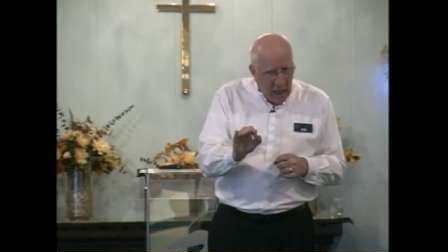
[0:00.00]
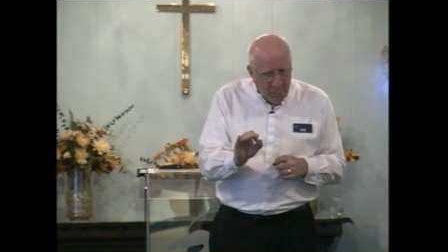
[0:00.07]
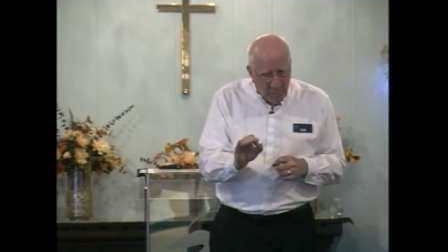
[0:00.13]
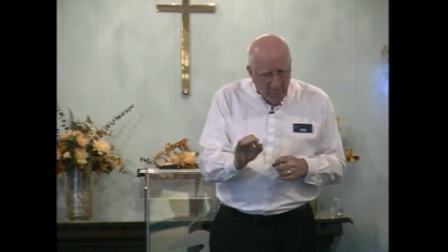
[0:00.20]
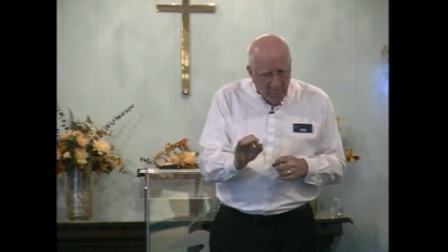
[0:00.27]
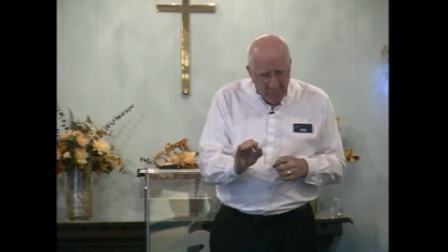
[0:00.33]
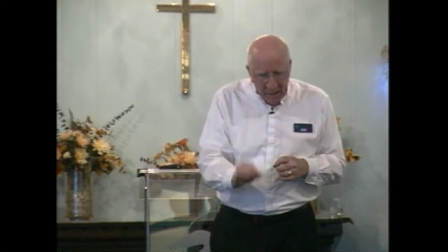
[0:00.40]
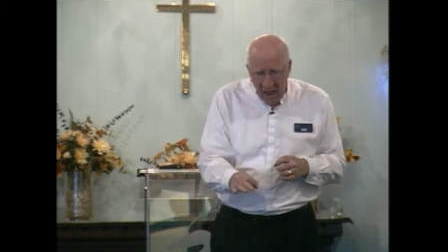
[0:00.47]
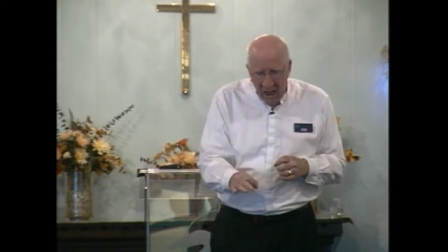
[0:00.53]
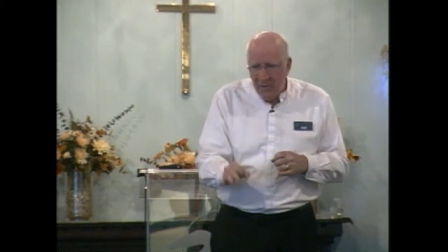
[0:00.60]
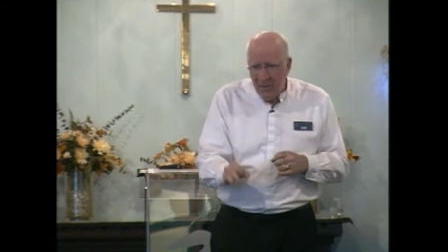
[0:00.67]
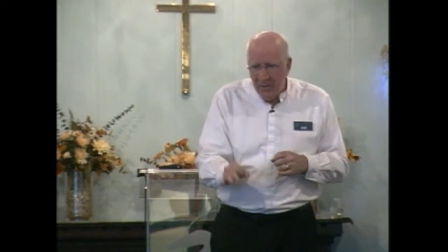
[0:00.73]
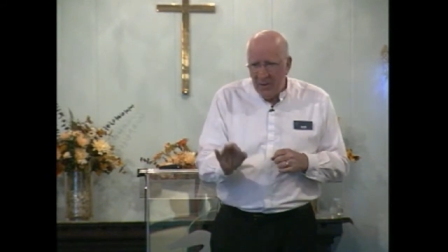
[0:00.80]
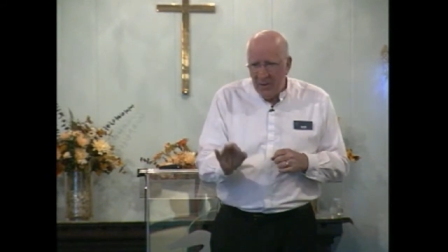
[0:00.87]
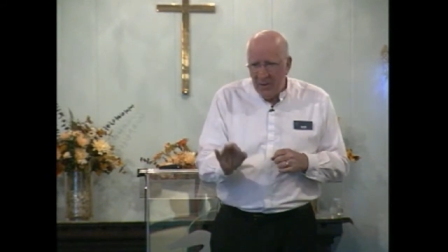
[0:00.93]
am a
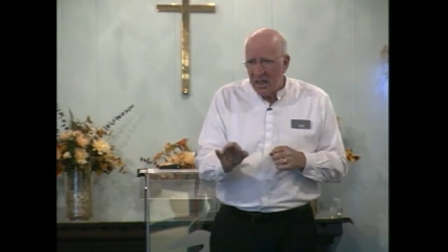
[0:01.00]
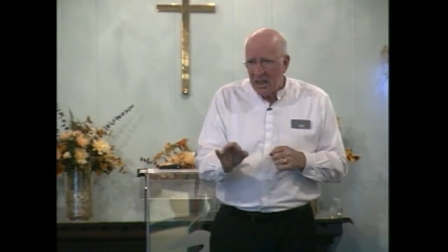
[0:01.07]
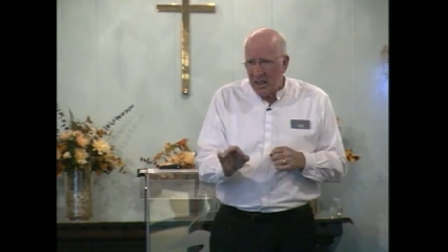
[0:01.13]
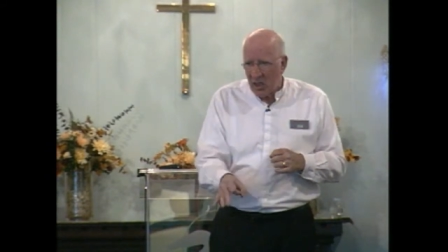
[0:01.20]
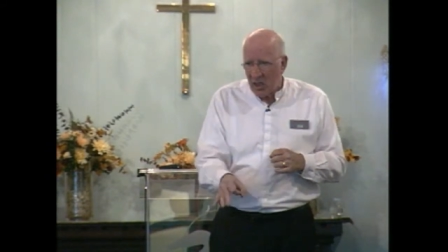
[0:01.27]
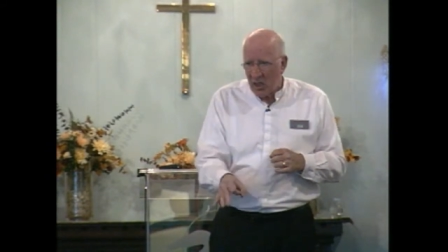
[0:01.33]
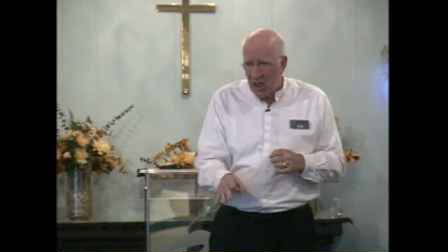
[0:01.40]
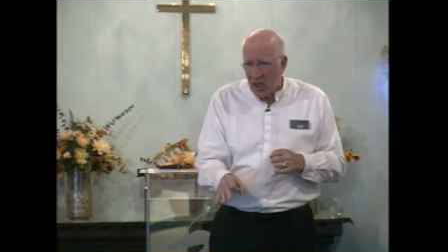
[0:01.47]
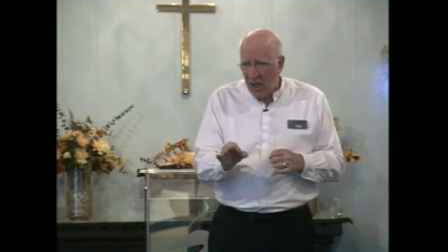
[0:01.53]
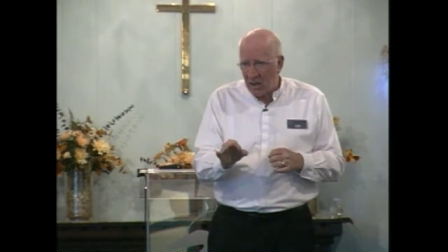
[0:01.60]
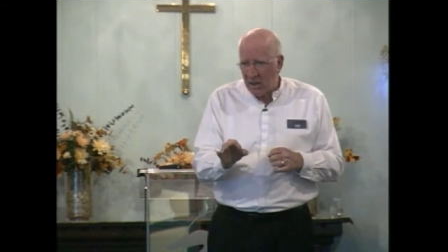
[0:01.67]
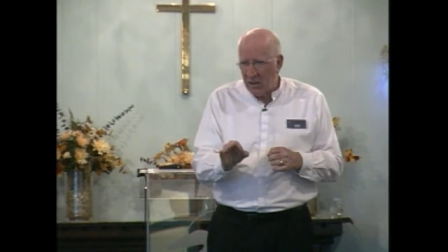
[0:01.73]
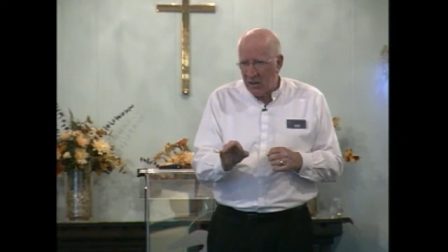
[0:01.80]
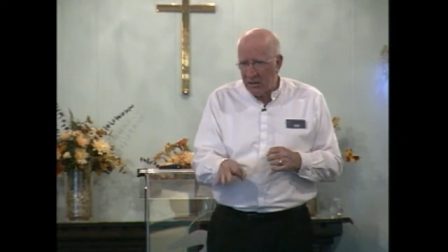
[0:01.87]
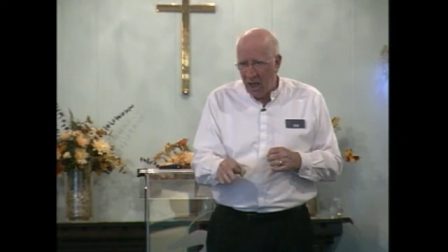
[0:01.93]
beloved
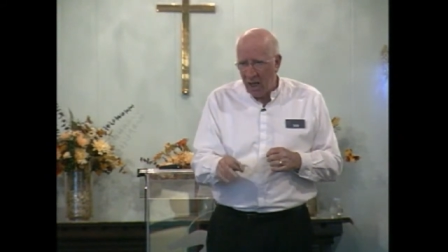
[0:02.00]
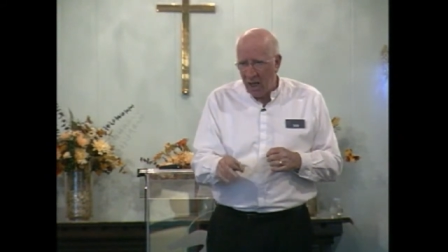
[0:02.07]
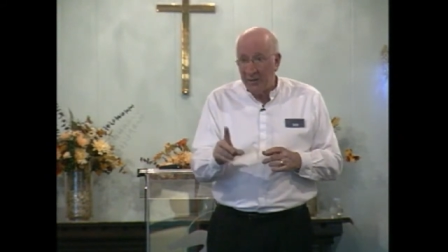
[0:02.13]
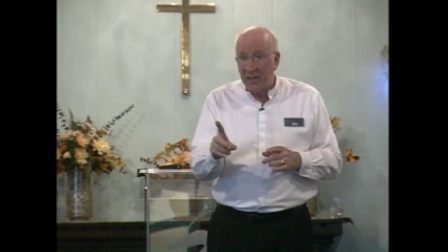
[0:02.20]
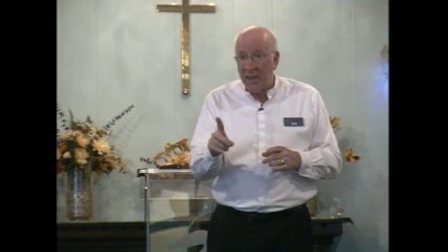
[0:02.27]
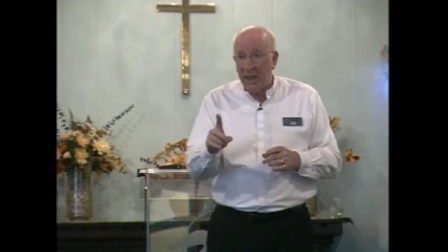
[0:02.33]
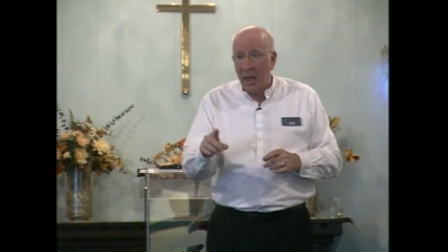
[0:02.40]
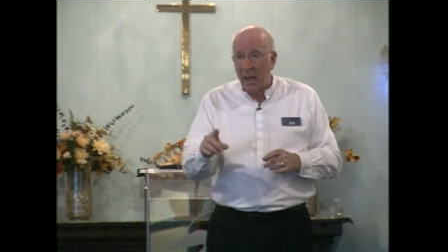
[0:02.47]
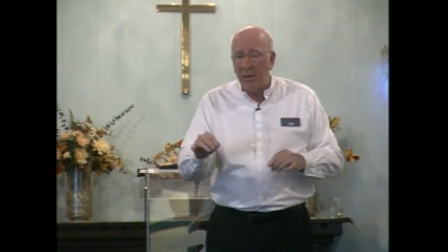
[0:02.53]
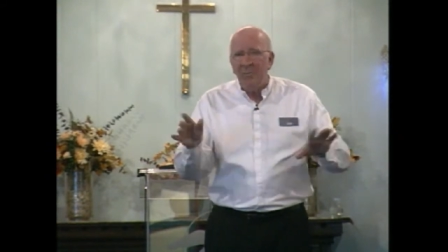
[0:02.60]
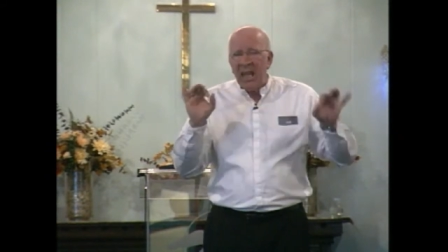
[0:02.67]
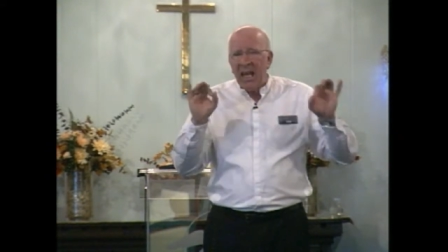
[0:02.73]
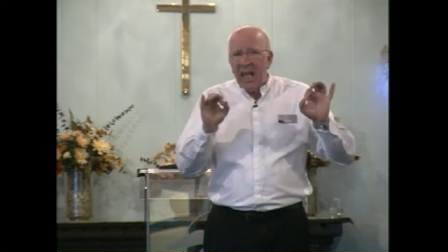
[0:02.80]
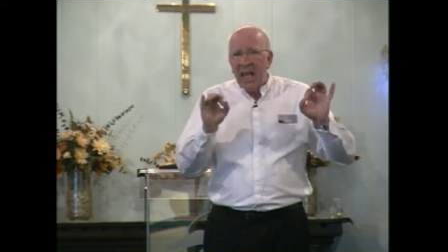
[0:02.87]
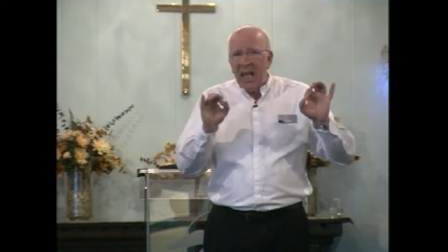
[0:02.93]
child of God. Together?